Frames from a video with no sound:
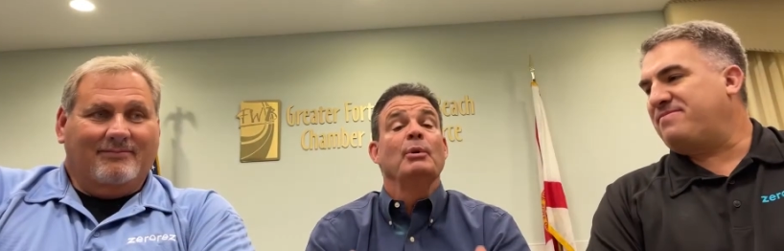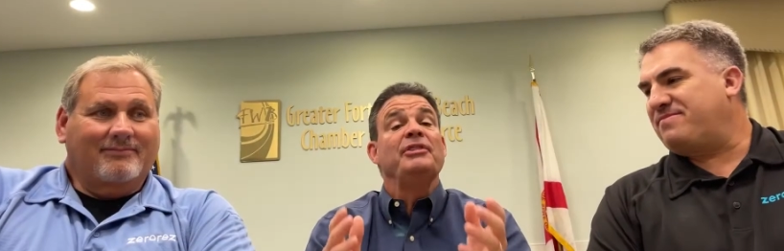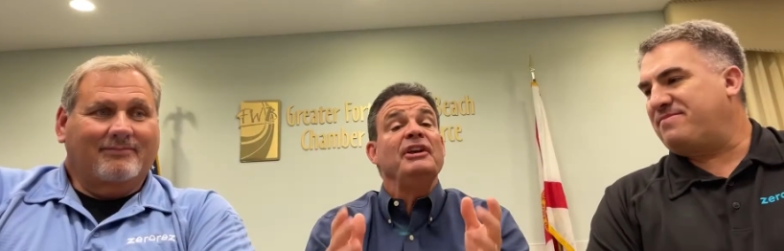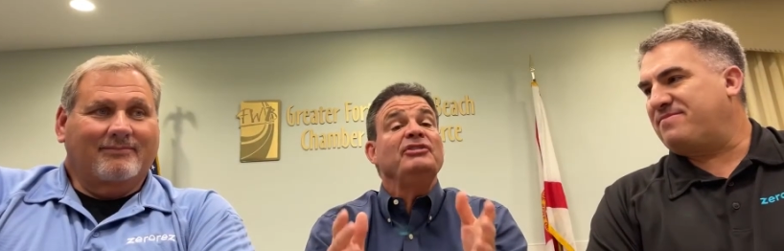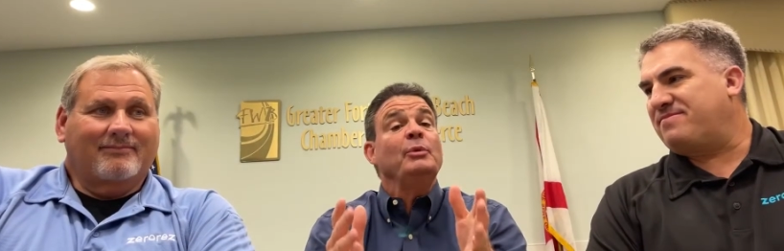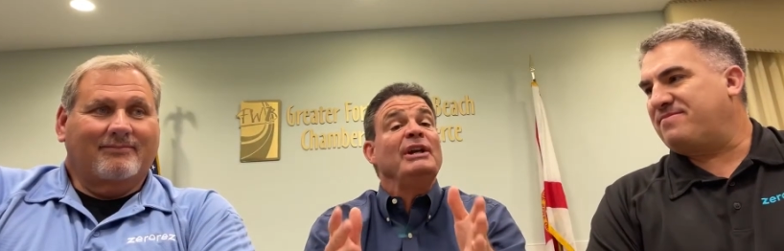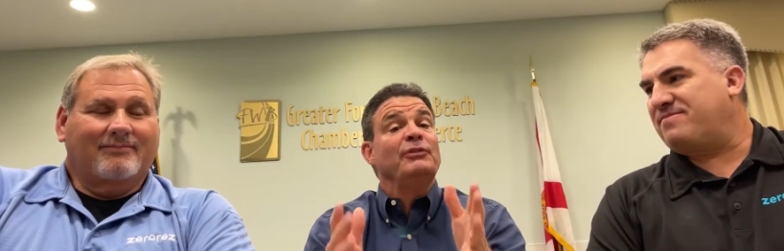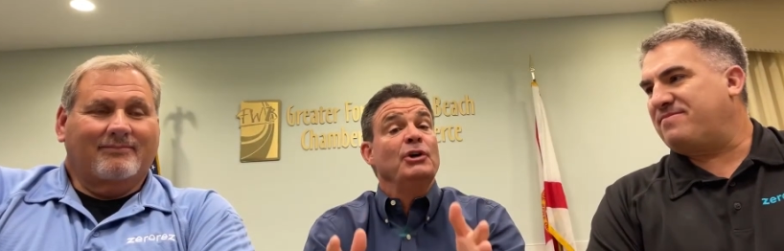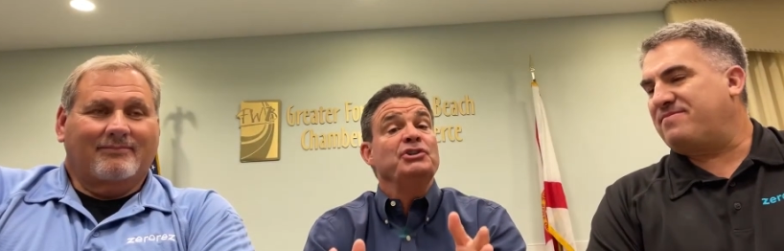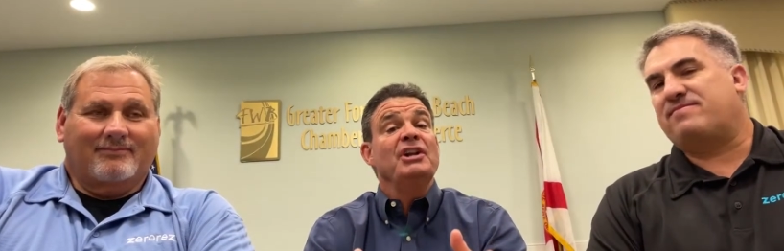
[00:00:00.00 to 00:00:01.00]
Speaker 1: with this week's
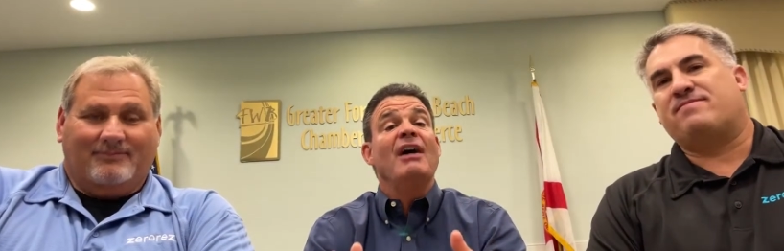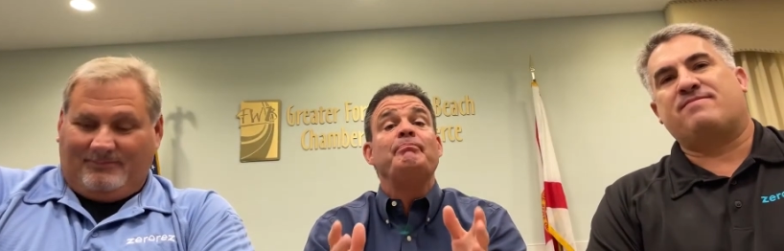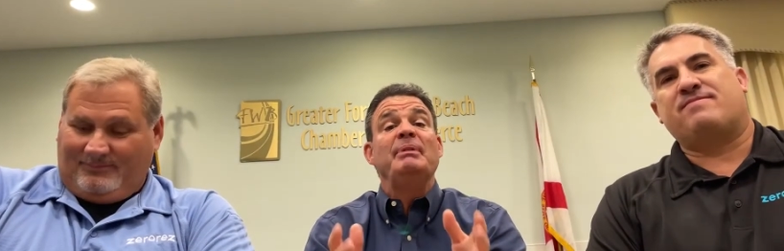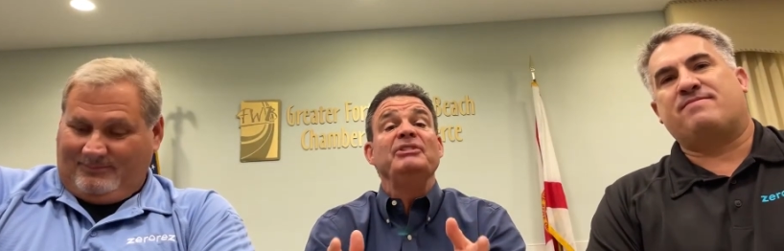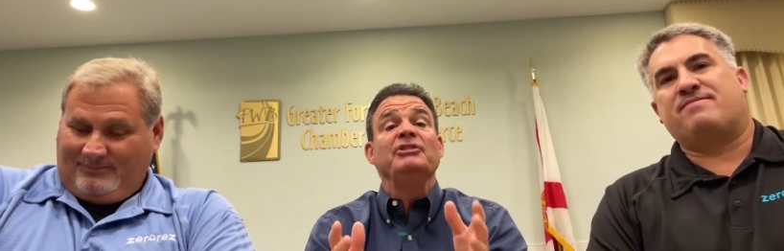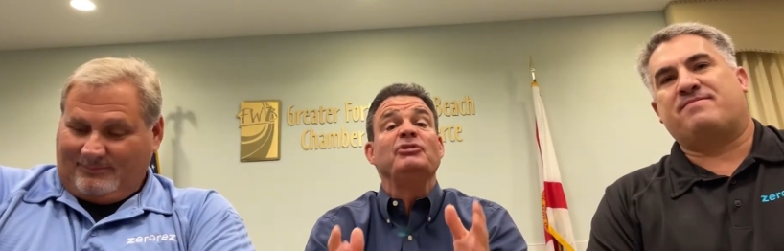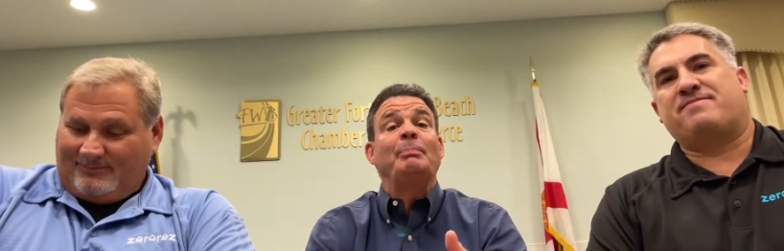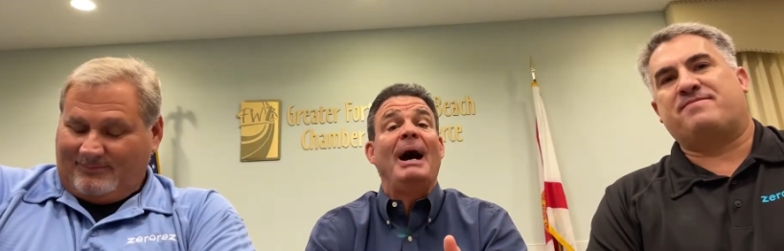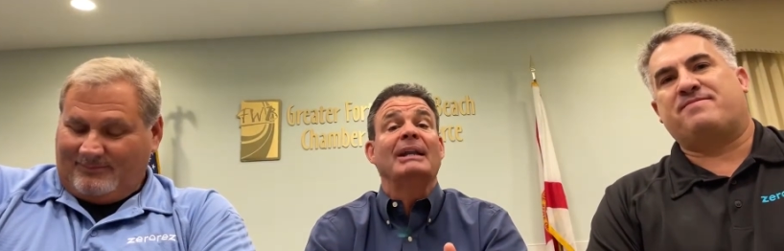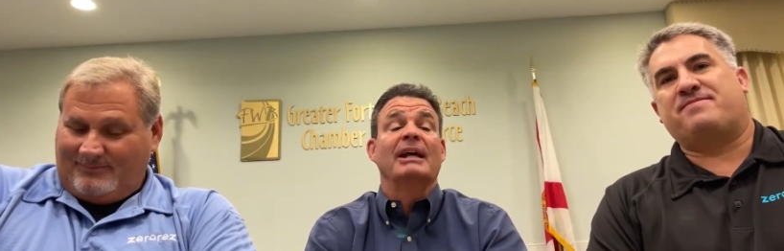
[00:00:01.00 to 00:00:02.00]
version of Business
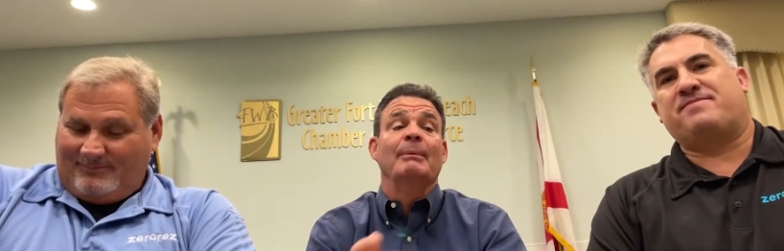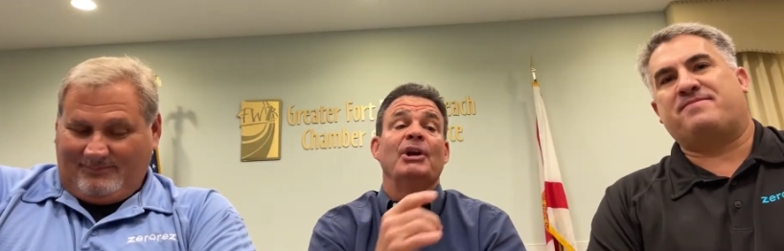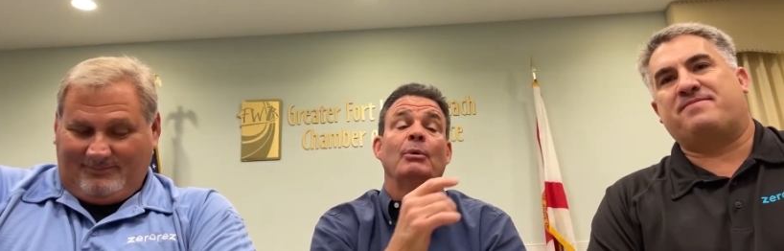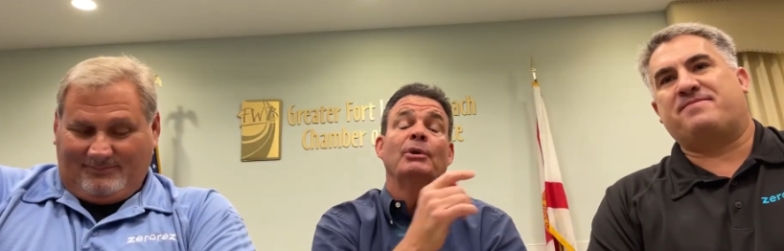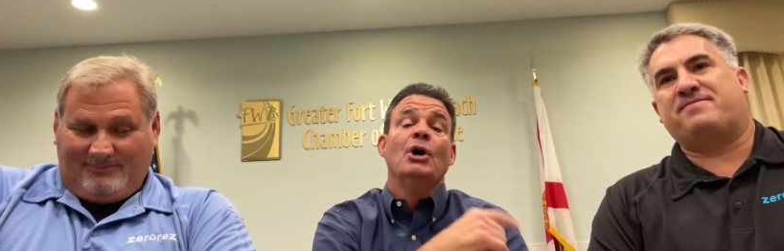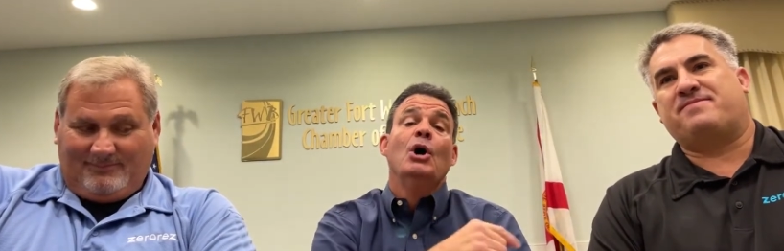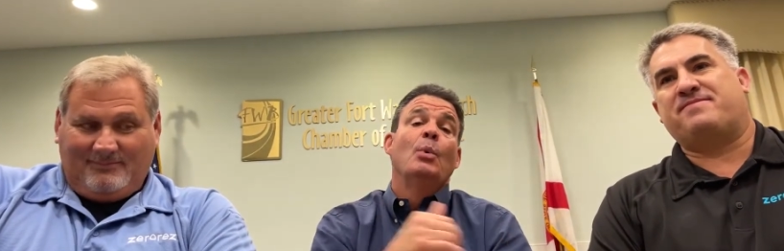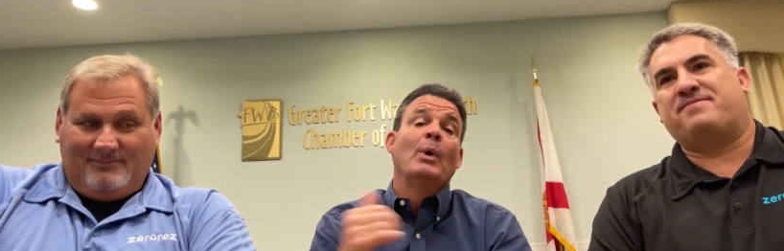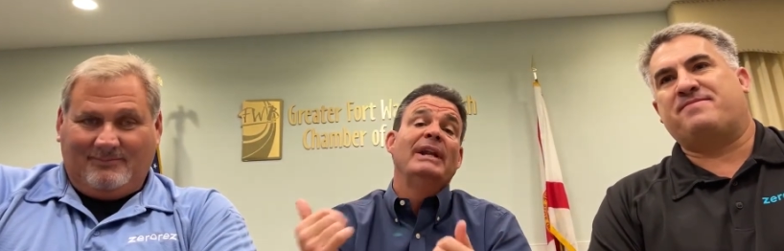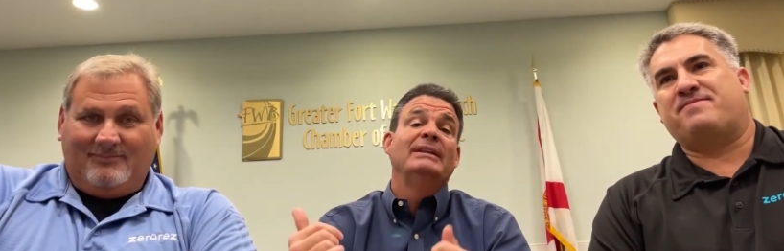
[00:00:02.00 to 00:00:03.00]
Spotlight. I'm here with
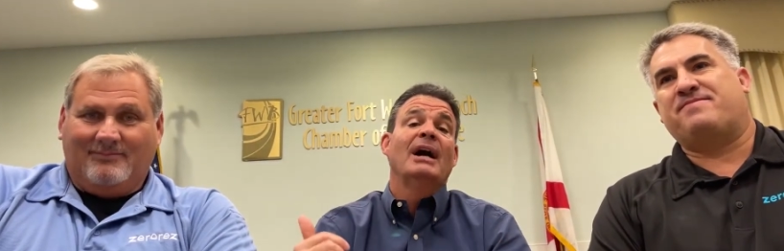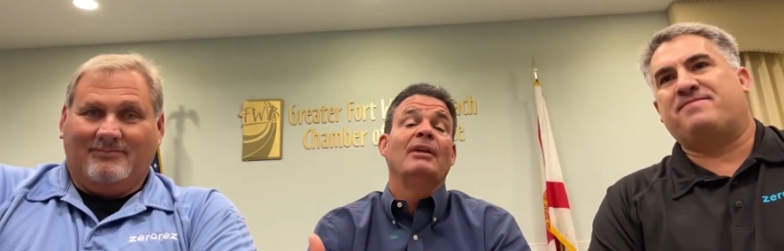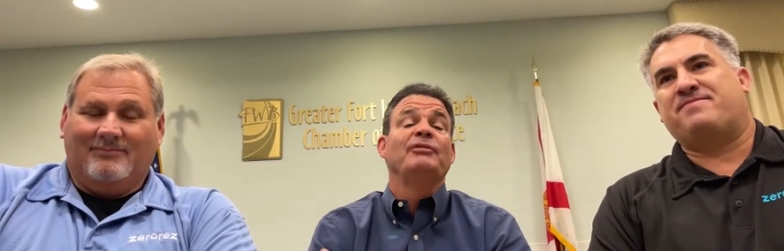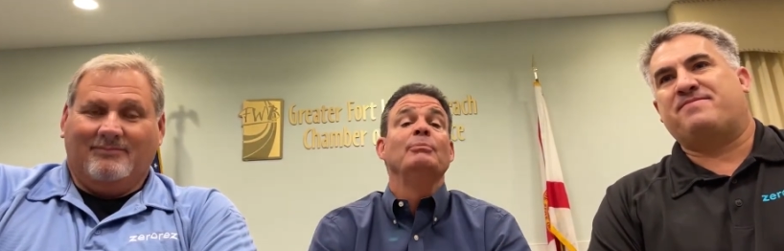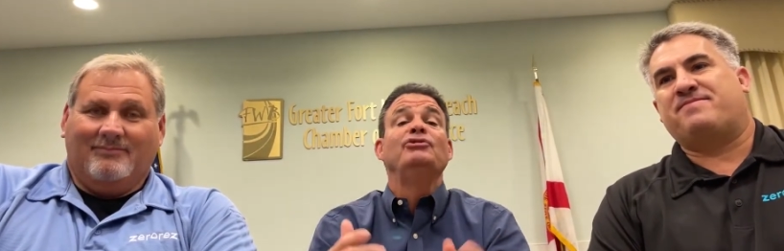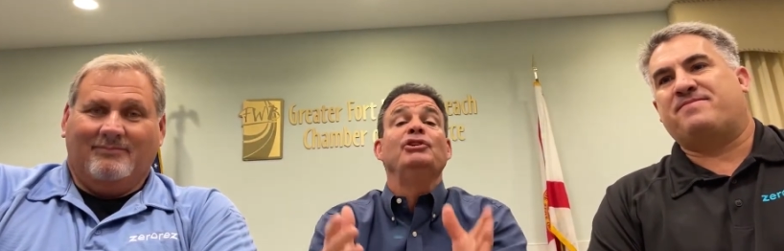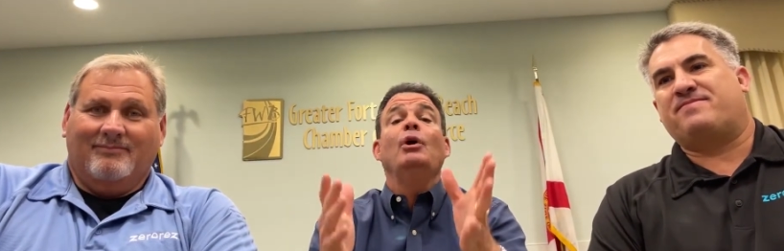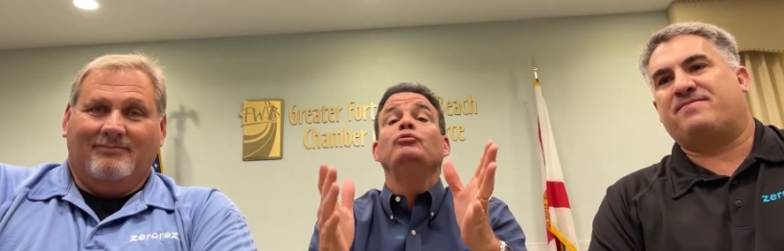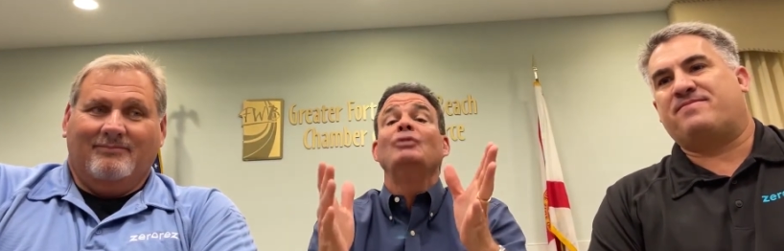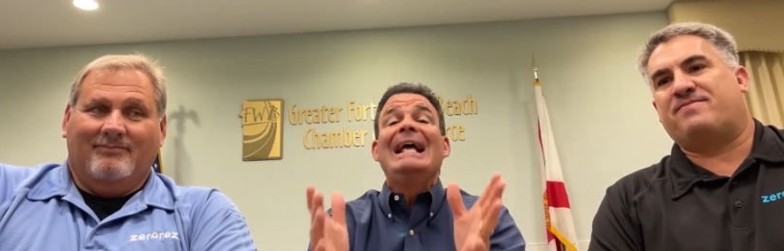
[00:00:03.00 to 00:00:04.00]
Win and Don from
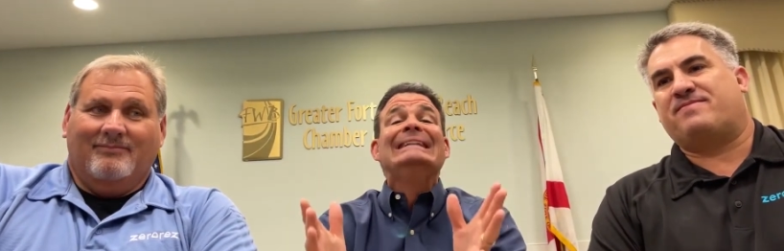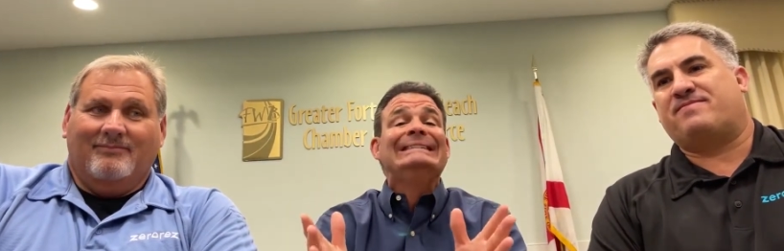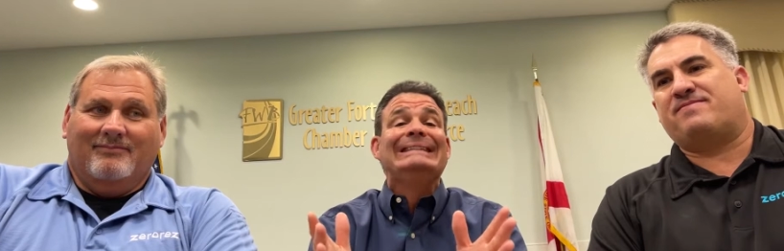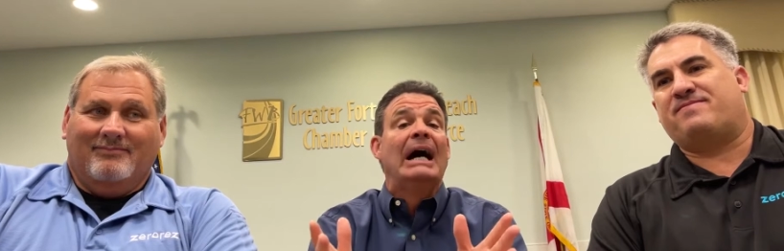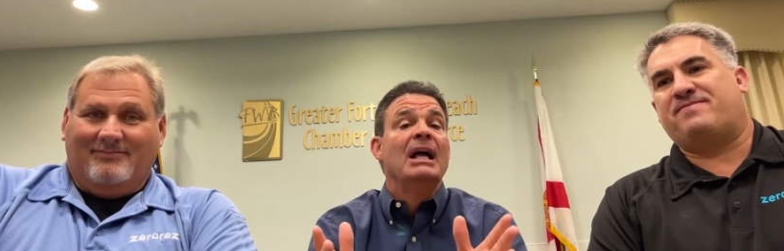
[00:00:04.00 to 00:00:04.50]
Zerorez,